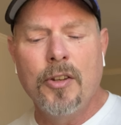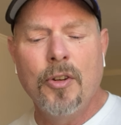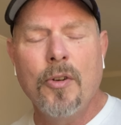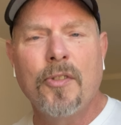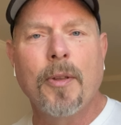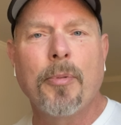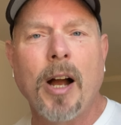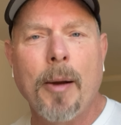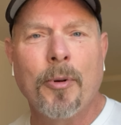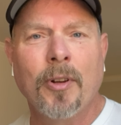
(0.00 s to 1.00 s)
use the
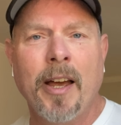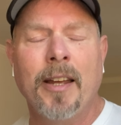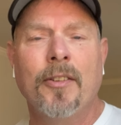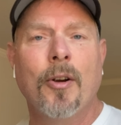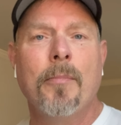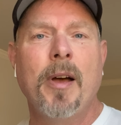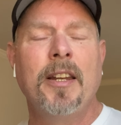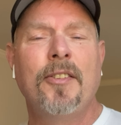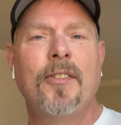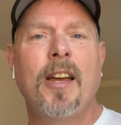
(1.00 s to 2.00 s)
proper lane. There are
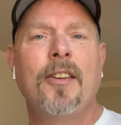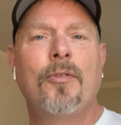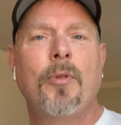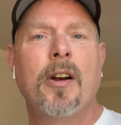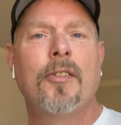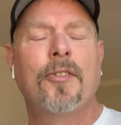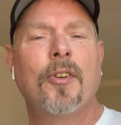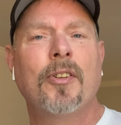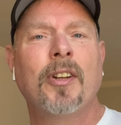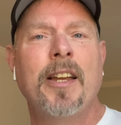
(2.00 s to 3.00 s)
many states where
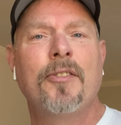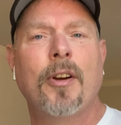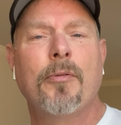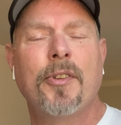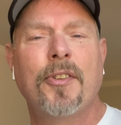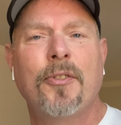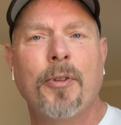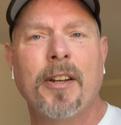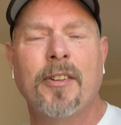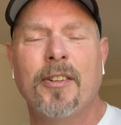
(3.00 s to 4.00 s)
certain lanes are
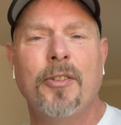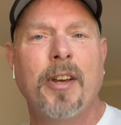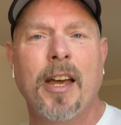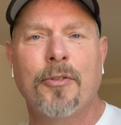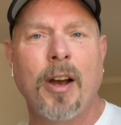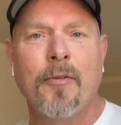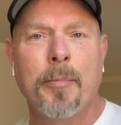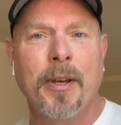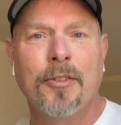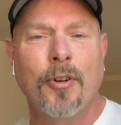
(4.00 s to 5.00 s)
restricted and you can't drive a
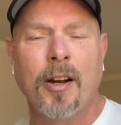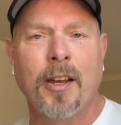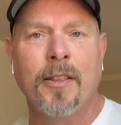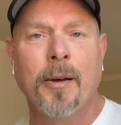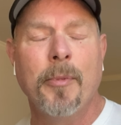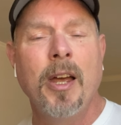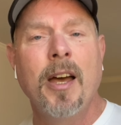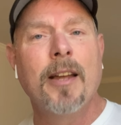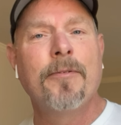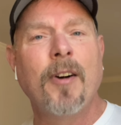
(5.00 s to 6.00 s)
big truck in them.
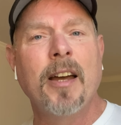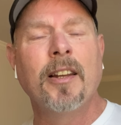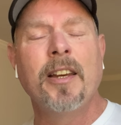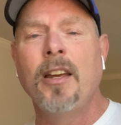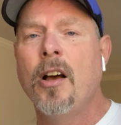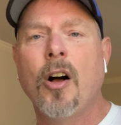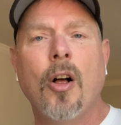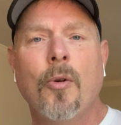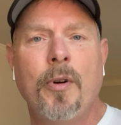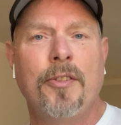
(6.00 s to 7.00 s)
And finally,
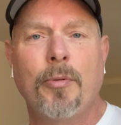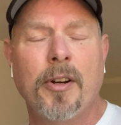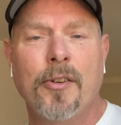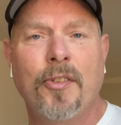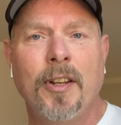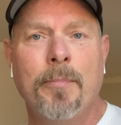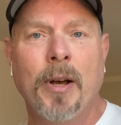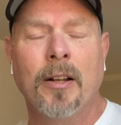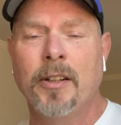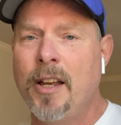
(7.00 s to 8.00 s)
always wear your
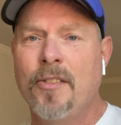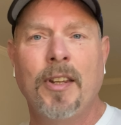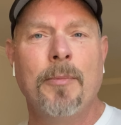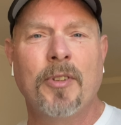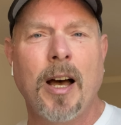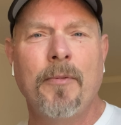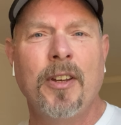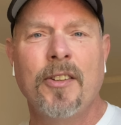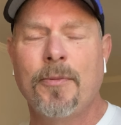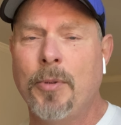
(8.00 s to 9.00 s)
seatbelt. Seems
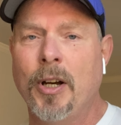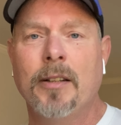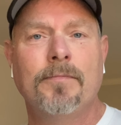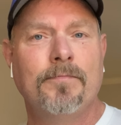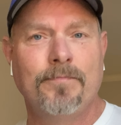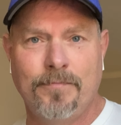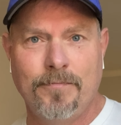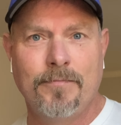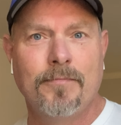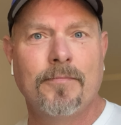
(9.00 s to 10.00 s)
obvious, but
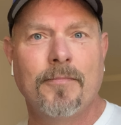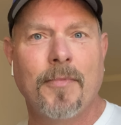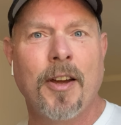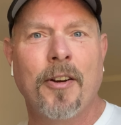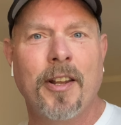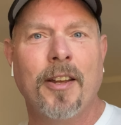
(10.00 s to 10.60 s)
there it